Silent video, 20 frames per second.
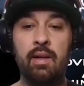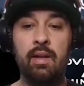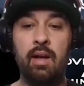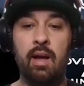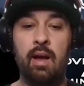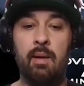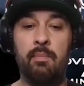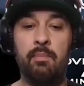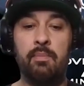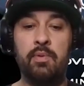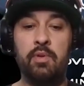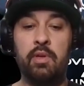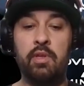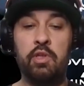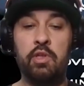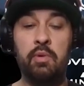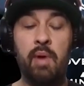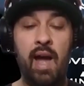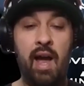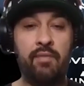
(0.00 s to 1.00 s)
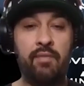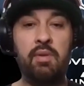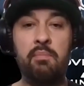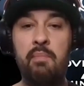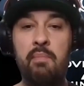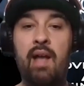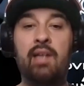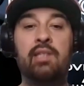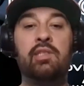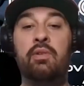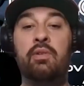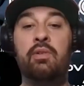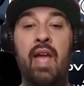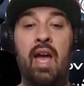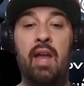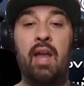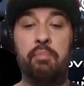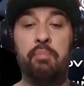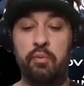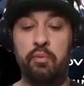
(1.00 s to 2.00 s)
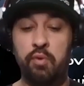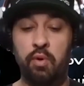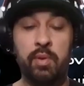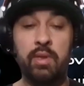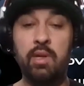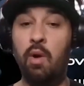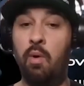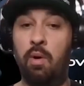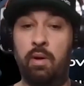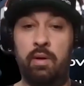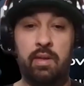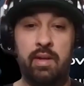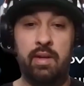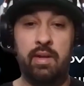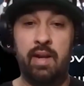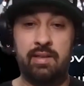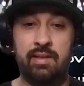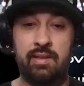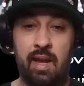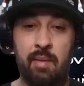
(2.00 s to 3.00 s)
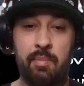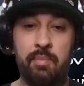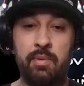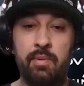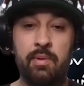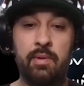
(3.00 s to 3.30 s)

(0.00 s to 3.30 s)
you have to master that before we go on to the next step.